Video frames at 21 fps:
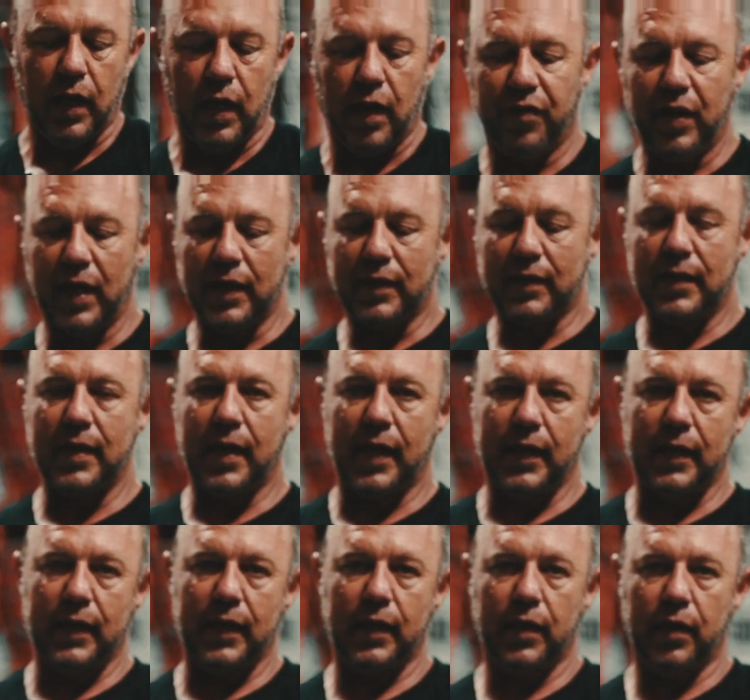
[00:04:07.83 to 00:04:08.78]
If that's
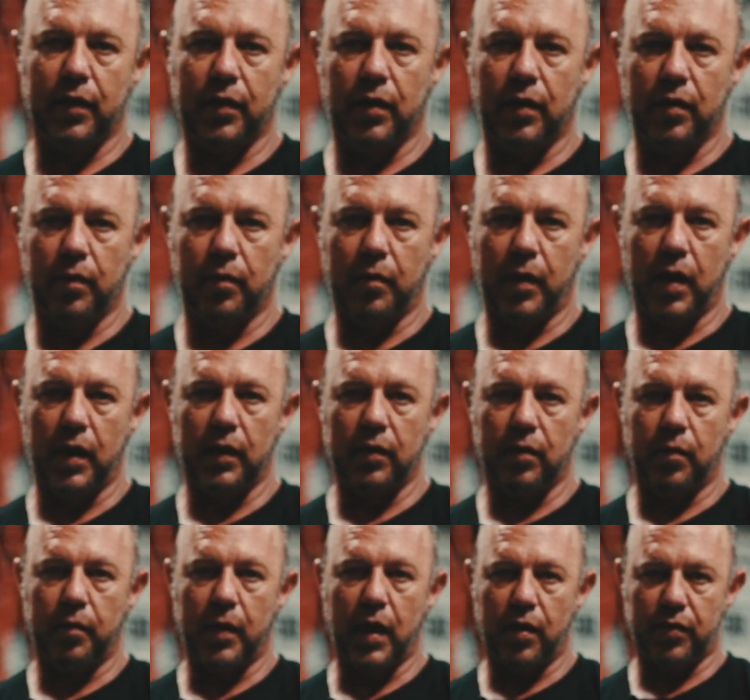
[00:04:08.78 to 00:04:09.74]
90
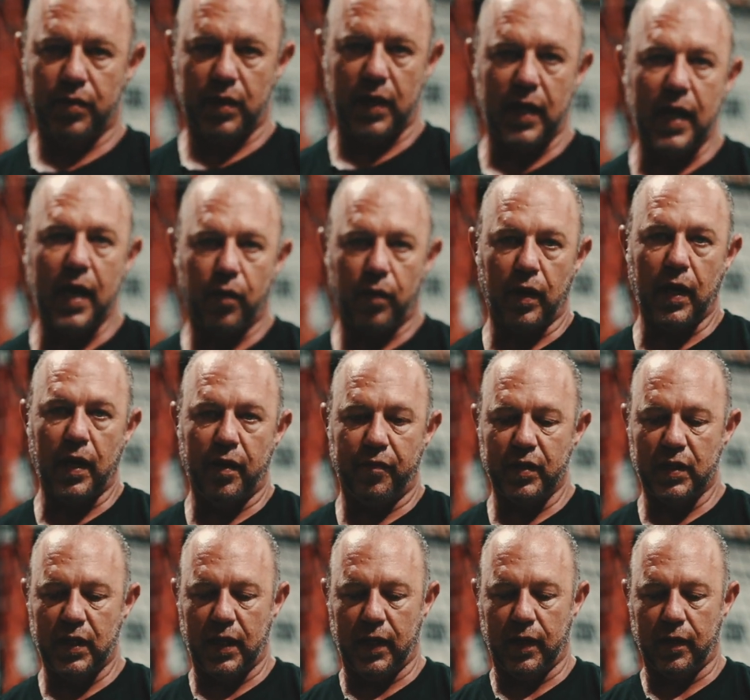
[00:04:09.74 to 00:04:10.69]
miles an hour out of
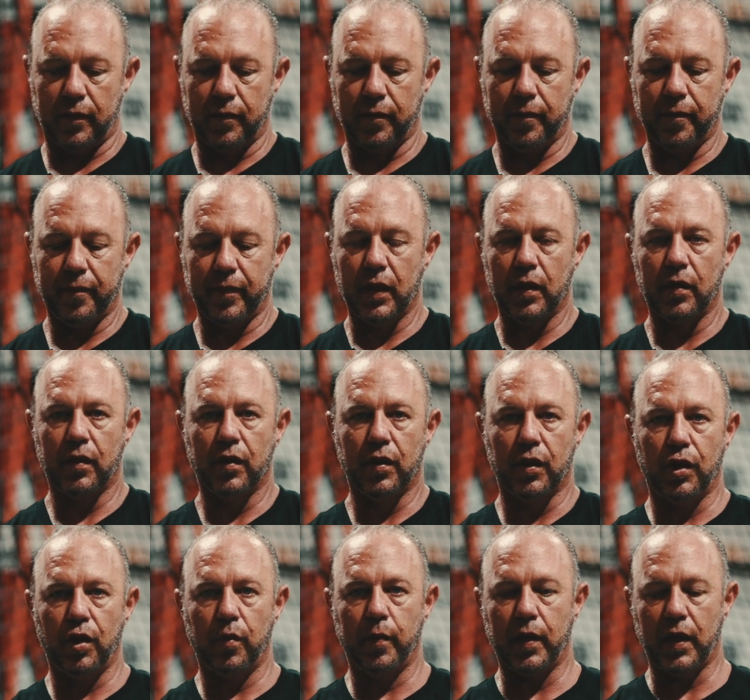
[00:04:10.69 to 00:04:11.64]
his hand, the
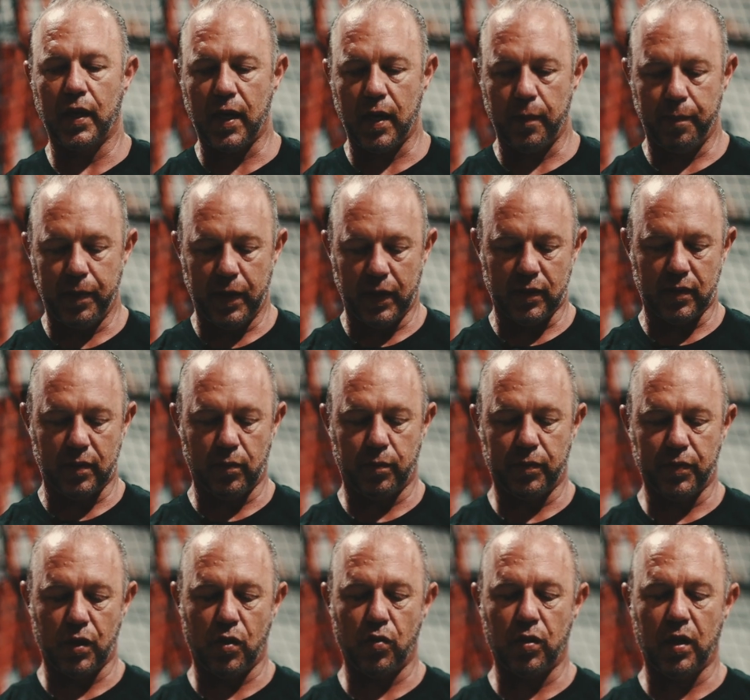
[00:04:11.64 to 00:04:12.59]
human eye picks
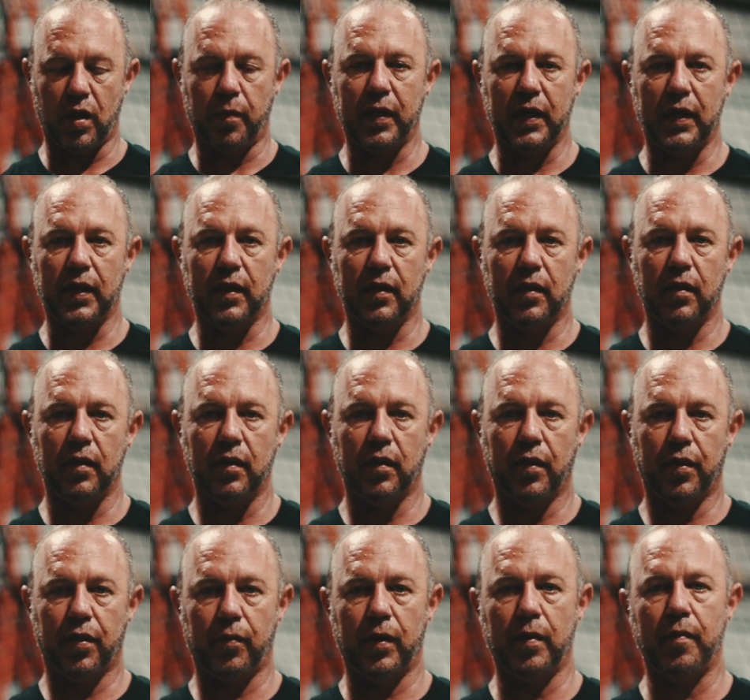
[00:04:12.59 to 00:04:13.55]
the zone up in
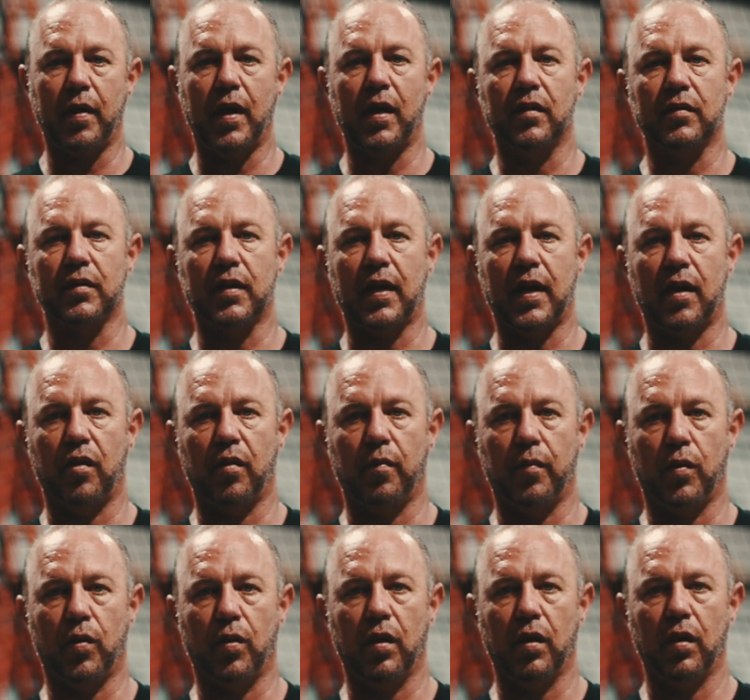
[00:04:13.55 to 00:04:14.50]
3 miles an hour or
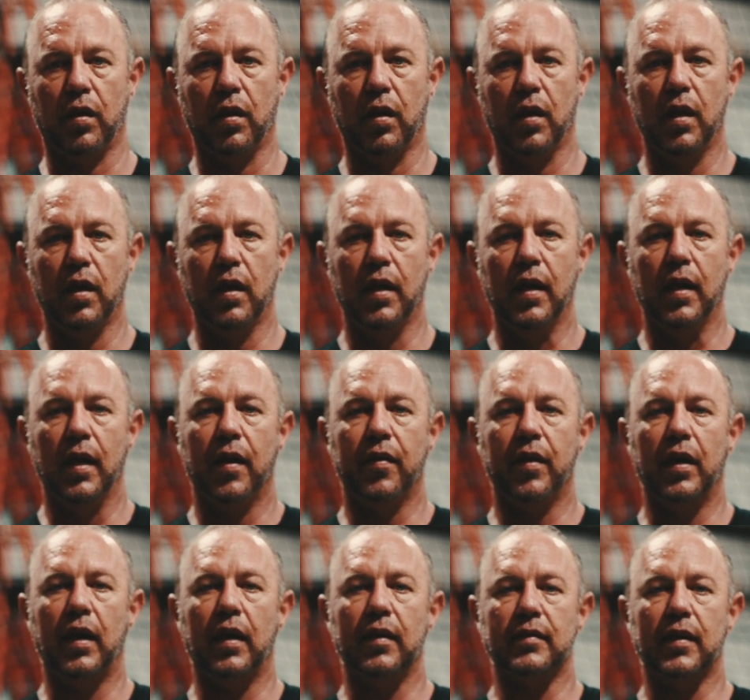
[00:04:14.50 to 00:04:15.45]
more.
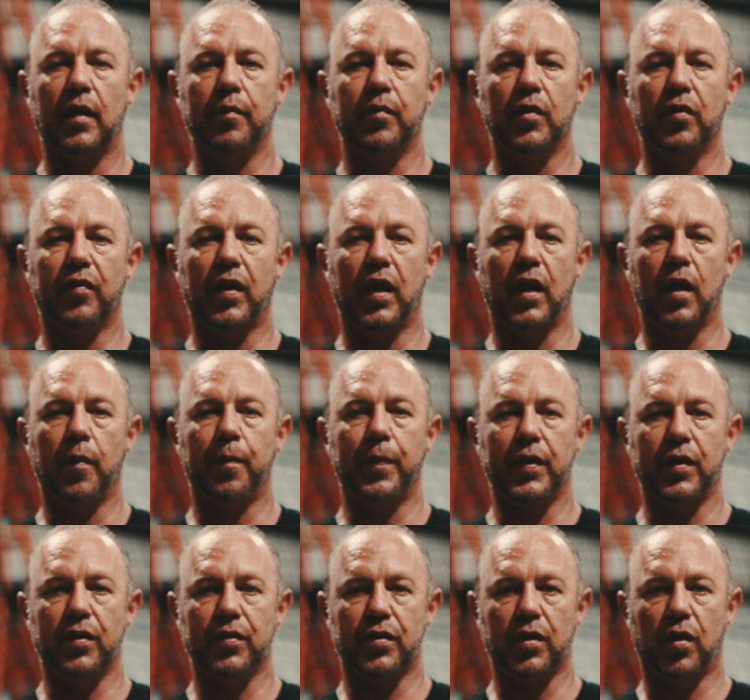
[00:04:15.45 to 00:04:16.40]
And then as I move up
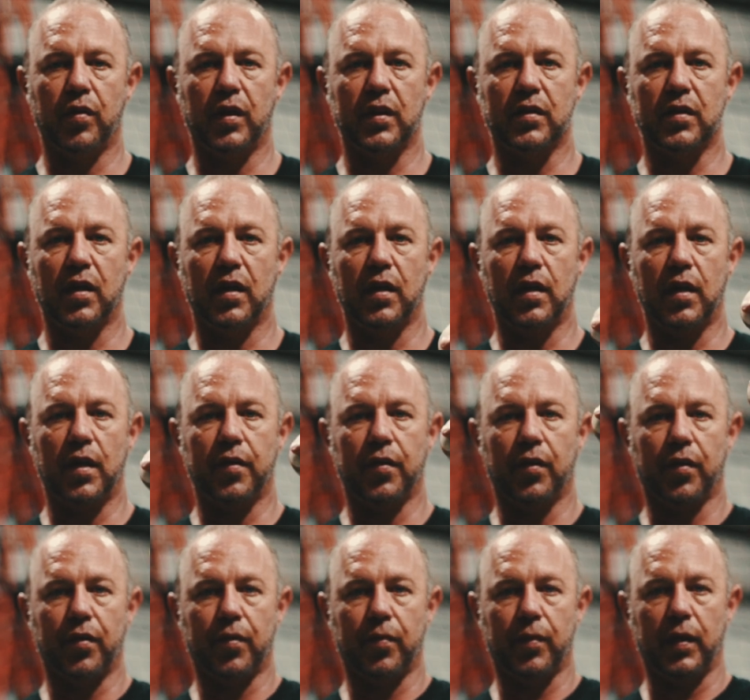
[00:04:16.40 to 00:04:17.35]
in the zone, it's
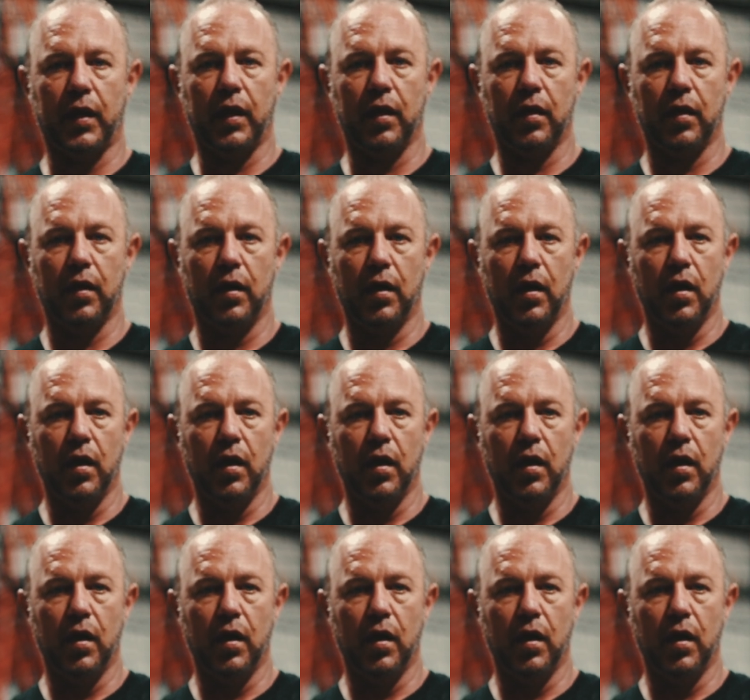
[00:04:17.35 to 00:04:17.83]
another 3.